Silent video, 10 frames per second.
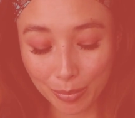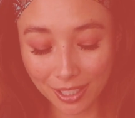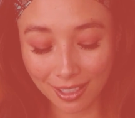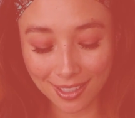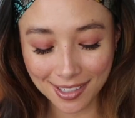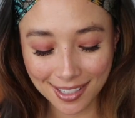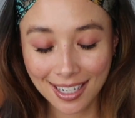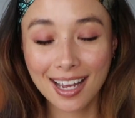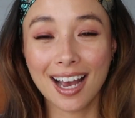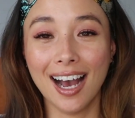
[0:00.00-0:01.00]
because
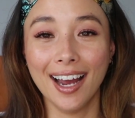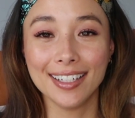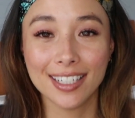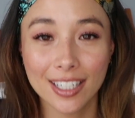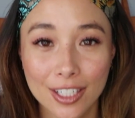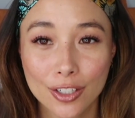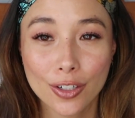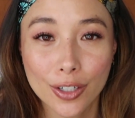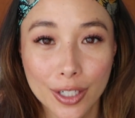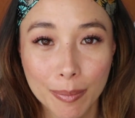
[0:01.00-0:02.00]
I didn't
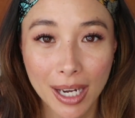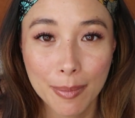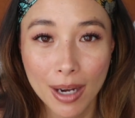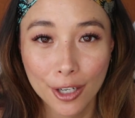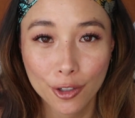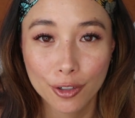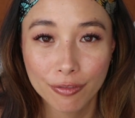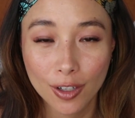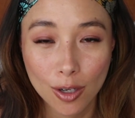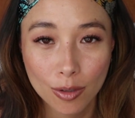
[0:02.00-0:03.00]
turn my
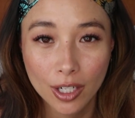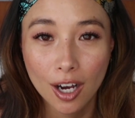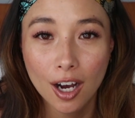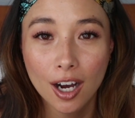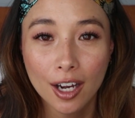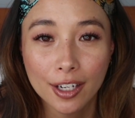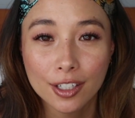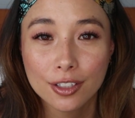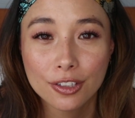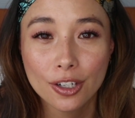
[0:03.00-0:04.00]
microphone on.
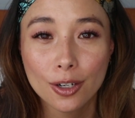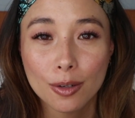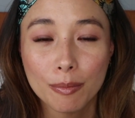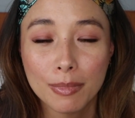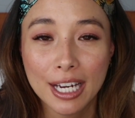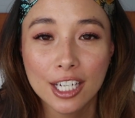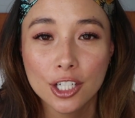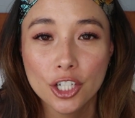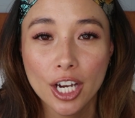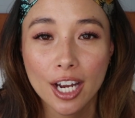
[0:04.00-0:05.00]
So mic
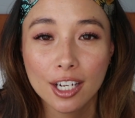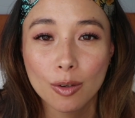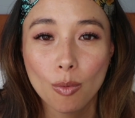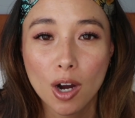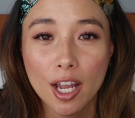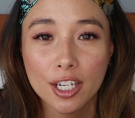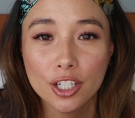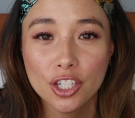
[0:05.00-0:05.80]
check 1,